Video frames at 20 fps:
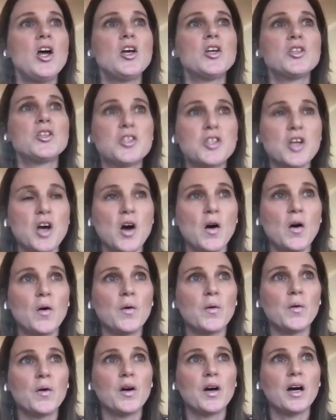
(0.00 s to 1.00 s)

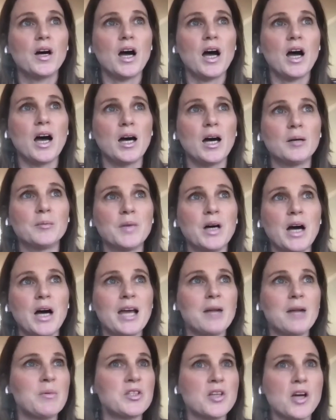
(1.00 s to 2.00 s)
So I
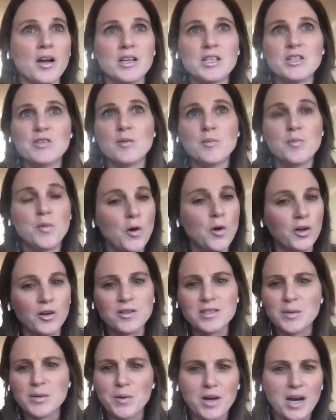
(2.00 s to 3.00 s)
had been talking to
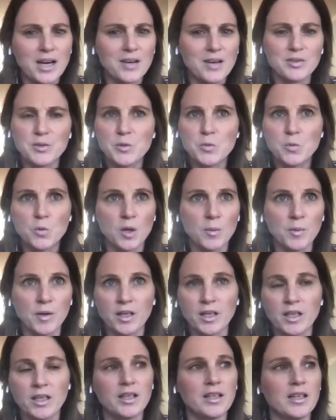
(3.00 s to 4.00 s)
reporters. They were kind of lukewarm
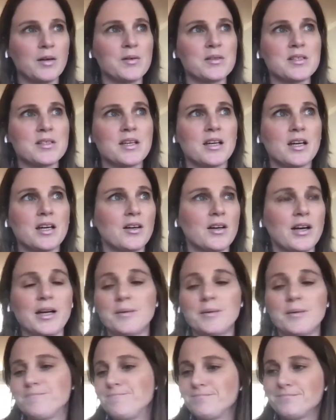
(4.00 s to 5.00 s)
on it, and I was like, all right,
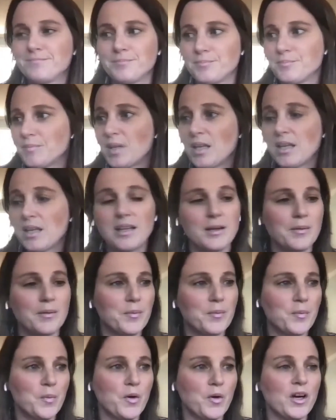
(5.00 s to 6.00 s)

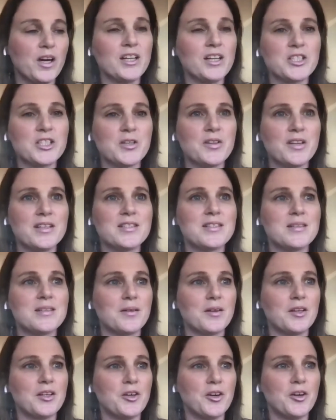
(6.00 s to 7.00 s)
we're going to do this.
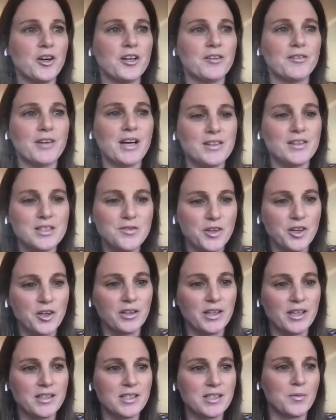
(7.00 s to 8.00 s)
You're going to write this for your
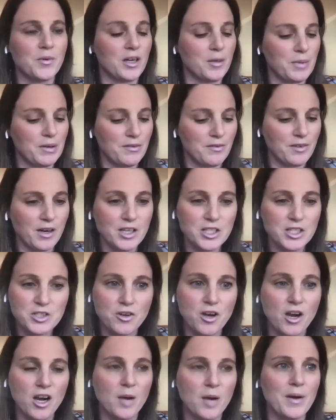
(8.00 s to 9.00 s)
LinkedIn. We're going to be very
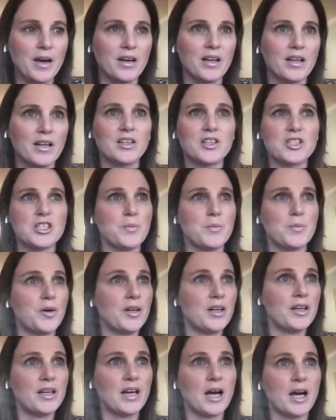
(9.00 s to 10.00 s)
strong about it. She
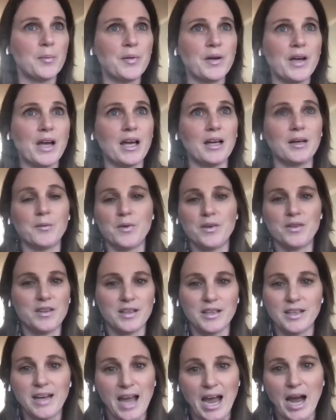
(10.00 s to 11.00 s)
put it up, and
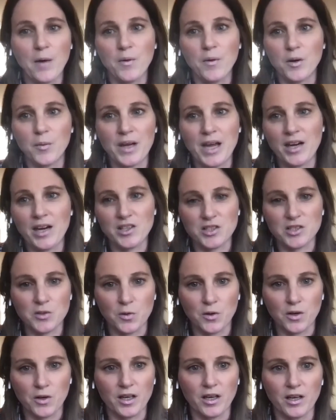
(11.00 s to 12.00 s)
within an hour we had a
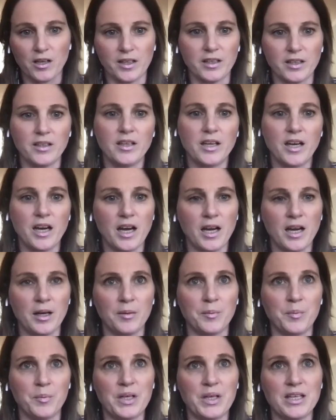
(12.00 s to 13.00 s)
story on
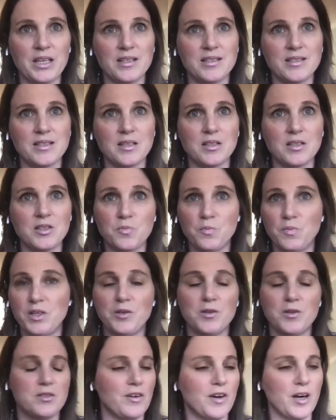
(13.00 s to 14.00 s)
it because we
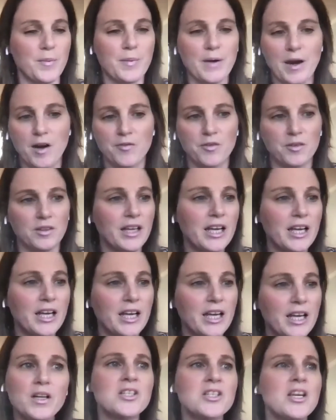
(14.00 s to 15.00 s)
used very powerful
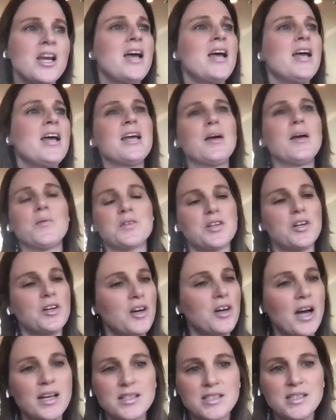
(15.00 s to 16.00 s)
language. It was her
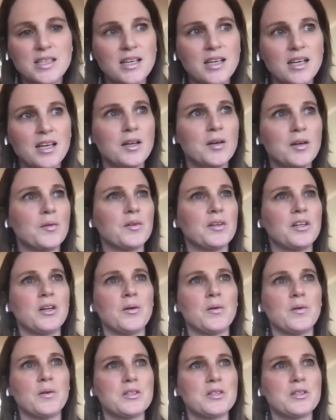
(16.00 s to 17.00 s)
idea.
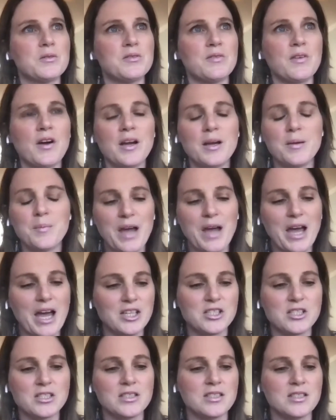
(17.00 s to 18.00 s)
She was very
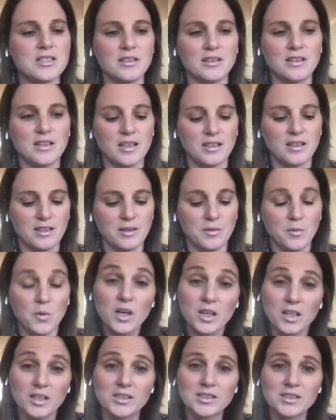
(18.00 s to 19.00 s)
impassioned, and it
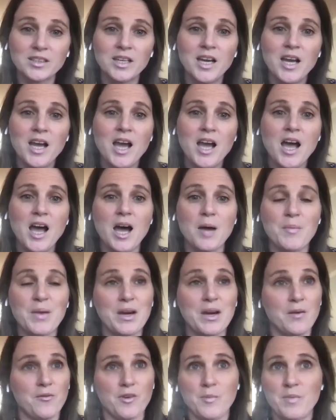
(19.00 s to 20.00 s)
worked.
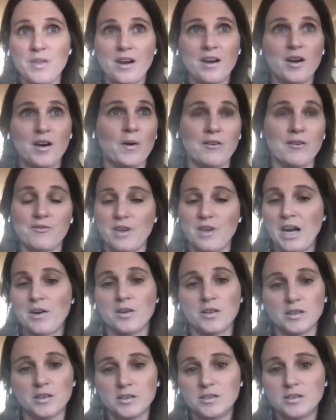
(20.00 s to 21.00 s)
And from there, it went viral.